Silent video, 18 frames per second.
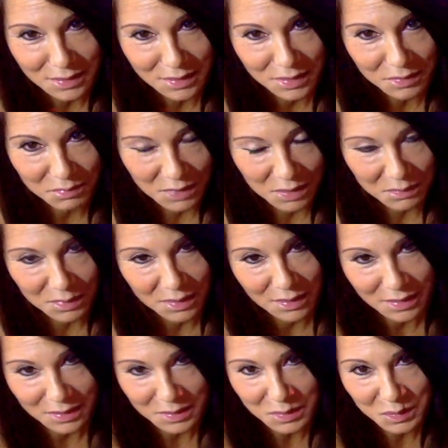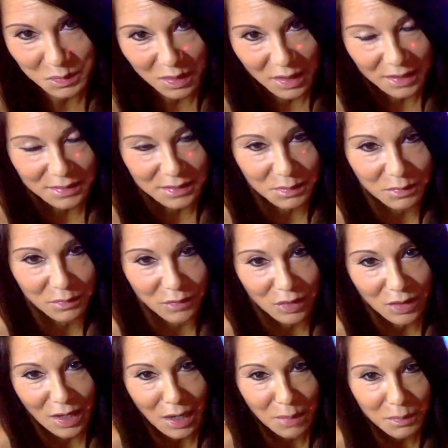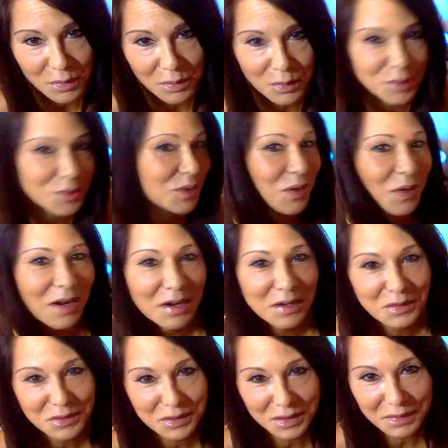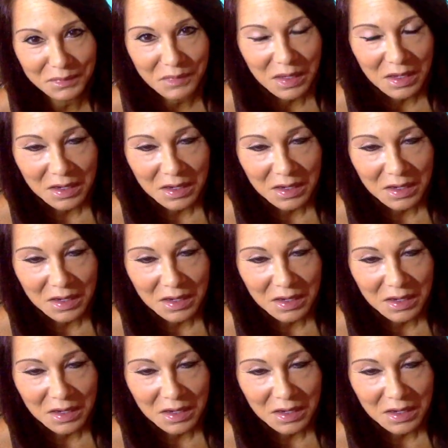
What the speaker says: It may be that's why some of you Capricorns are actually